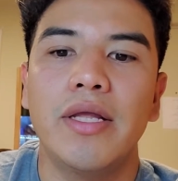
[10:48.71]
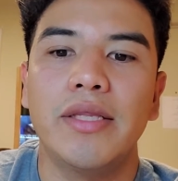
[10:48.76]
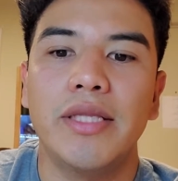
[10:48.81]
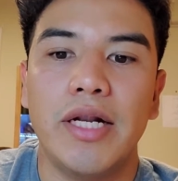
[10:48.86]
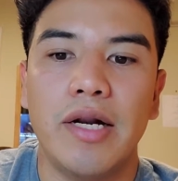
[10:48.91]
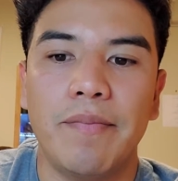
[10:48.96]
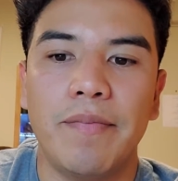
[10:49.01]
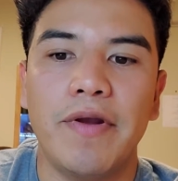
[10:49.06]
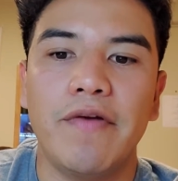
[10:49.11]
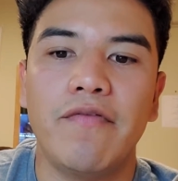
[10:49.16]
that
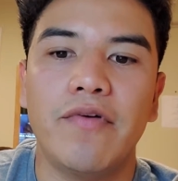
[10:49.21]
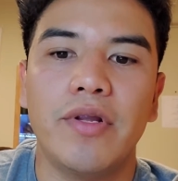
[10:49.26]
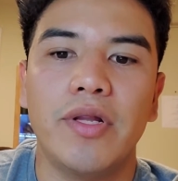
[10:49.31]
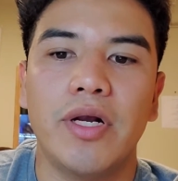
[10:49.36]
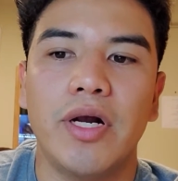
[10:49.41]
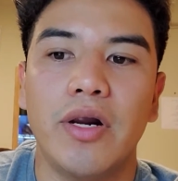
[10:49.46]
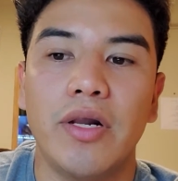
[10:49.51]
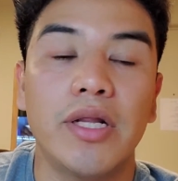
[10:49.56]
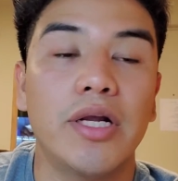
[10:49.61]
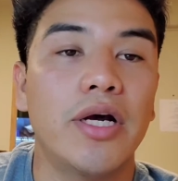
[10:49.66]
I paid for the
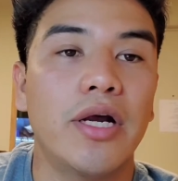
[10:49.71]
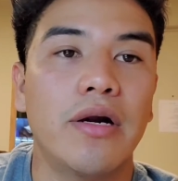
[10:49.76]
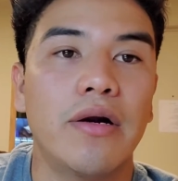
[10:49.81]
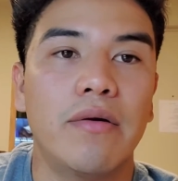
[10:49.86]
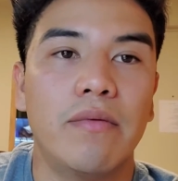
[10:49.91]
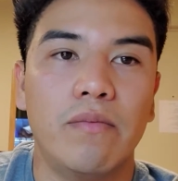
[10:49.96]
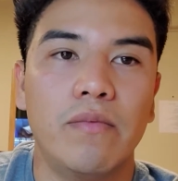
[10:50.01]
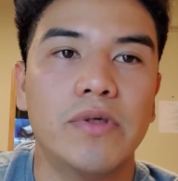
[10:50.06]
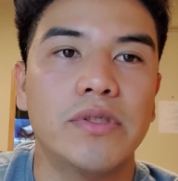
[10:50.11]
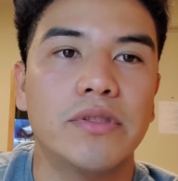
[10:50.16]
car and the car
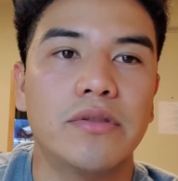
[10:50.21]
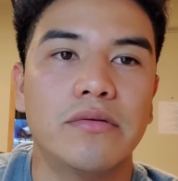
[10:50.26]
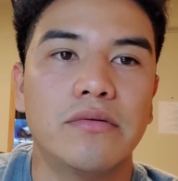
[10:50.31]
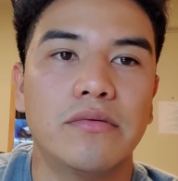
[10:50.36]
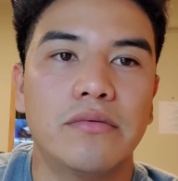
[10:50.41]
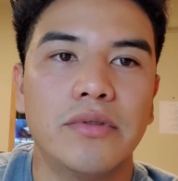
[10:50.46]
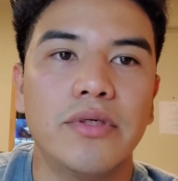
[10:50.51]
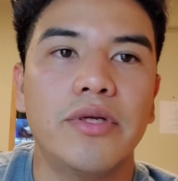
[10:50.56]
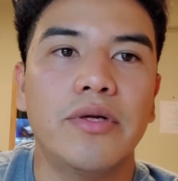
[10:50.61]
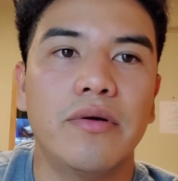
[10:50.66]
was,
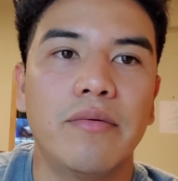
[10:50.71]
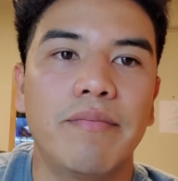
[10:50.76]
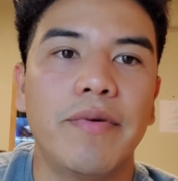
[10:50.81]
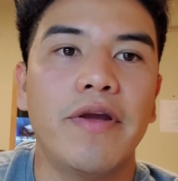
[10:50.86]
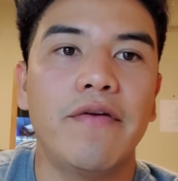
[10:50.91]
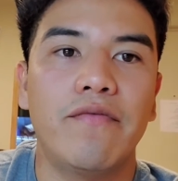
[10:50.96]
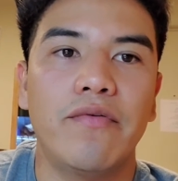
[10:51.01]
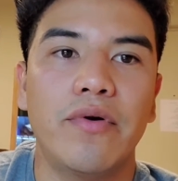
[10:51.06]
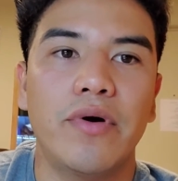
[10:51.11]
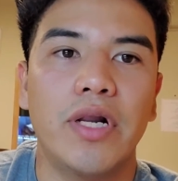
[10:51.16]
you know,
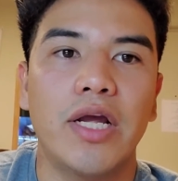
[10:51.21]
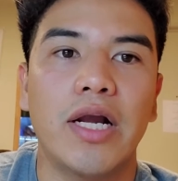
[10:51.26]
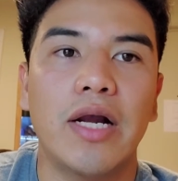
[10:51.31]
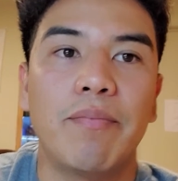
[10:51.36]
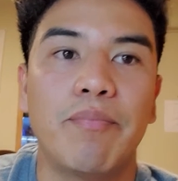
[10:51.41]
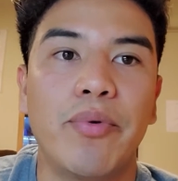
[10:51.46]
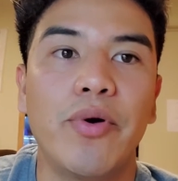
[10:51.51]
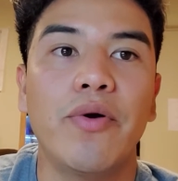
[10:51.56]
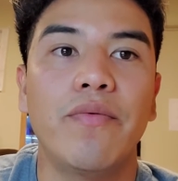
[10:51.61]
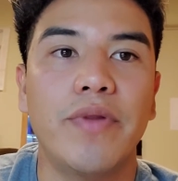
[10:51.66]
paid for, like
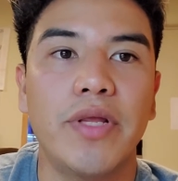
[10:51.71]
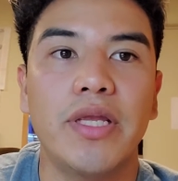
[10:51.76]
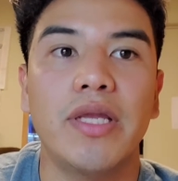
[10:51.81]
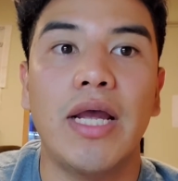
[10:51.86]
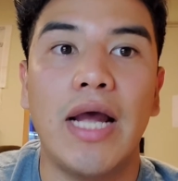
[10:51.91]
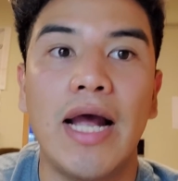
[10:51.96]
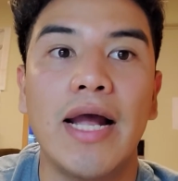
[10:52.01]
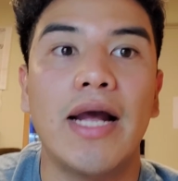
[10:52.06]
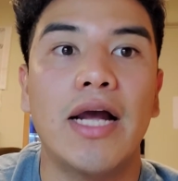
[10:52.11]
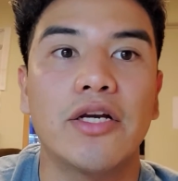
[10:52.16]
proof that
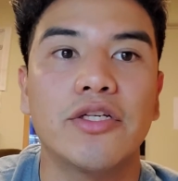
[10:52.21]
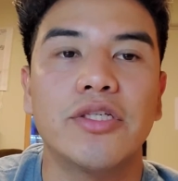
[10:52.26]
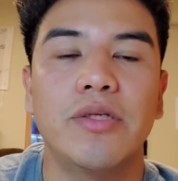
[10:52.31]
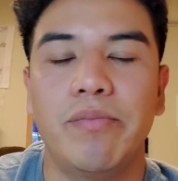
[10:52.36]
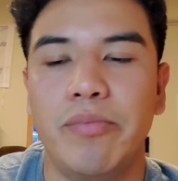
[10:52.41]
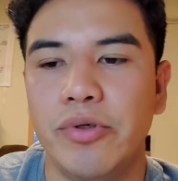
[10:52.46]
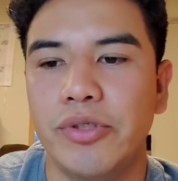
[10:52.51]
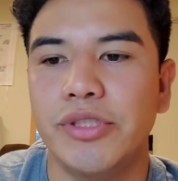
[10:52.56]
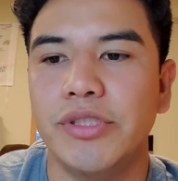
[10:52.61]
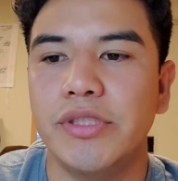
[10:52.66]
I actually
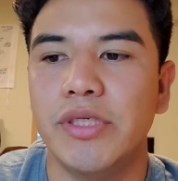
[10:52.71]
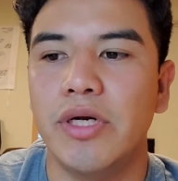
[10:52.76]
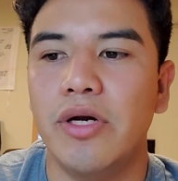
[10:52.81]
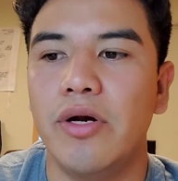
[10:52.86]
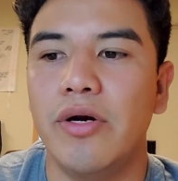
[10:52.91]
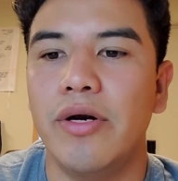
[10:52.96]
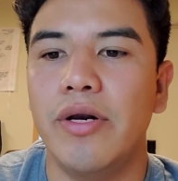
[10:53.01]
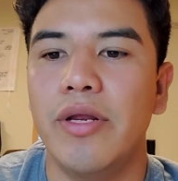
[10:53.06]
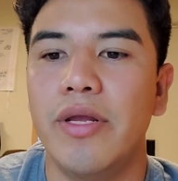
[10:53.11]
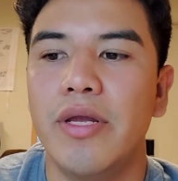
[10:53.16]
purchased the
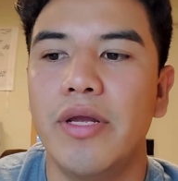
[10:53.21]
car.